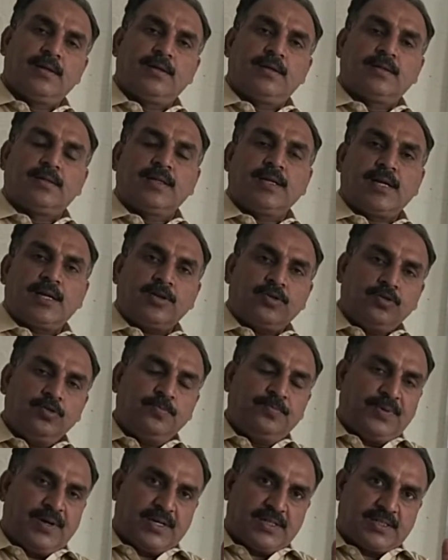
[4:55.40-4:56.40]
there are two
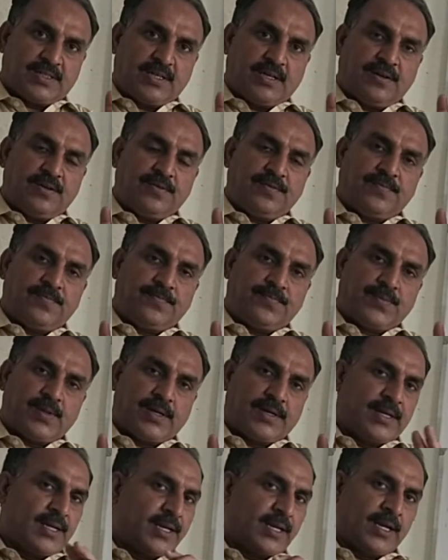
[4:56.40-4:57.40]
parts of
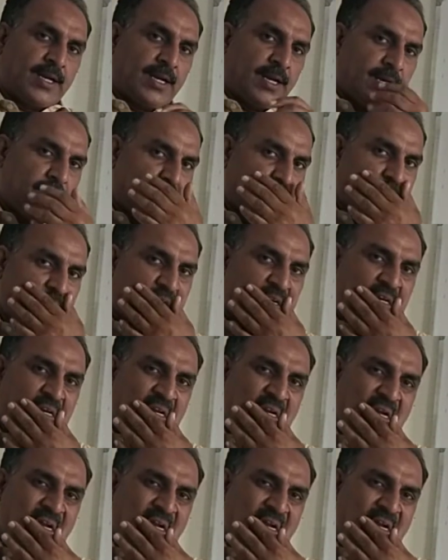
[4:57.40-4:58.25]
direct and indirect.